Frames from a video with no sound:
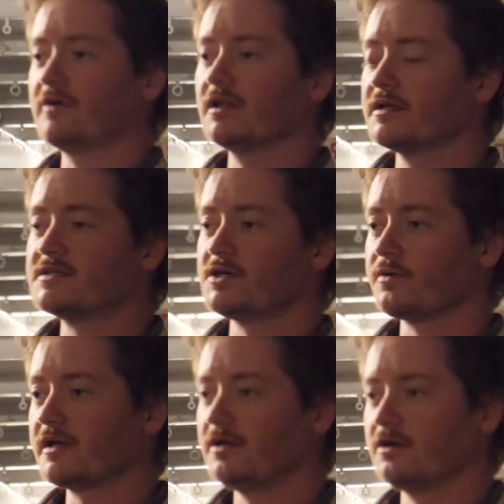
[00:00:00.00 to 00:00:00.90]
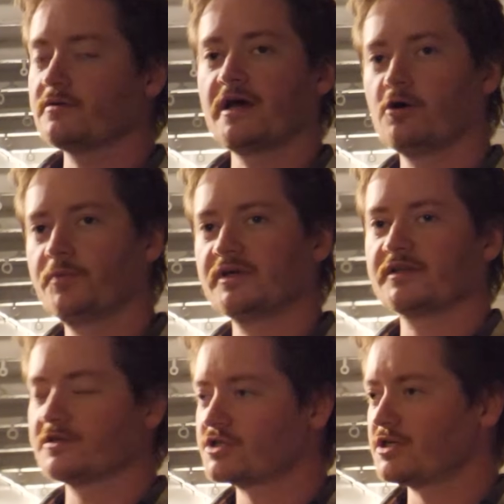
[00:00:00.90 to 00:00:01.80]
volunteering here and helping
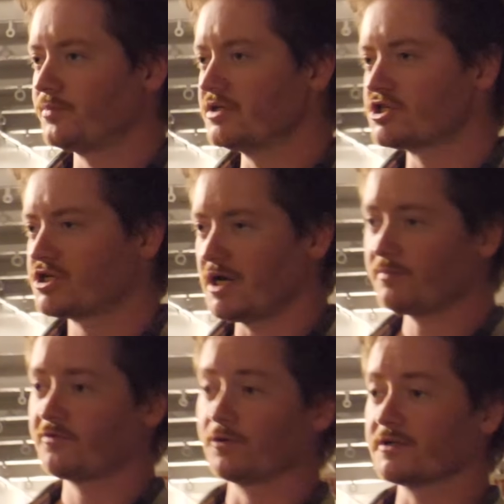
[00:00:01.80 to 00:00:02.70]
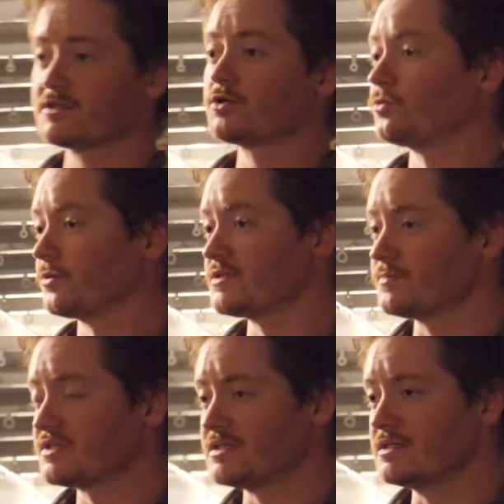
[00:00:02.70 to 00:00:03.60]
get the ship in shape for its
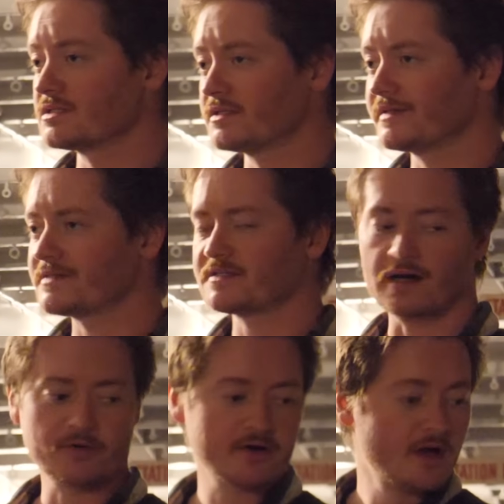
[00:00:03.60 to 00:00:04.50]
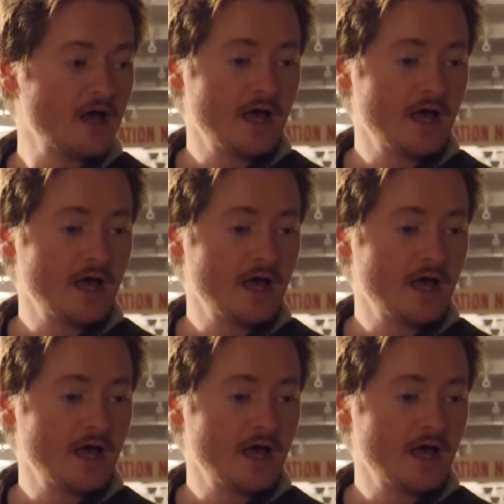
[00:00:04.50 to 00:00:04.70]
tourism season this summer,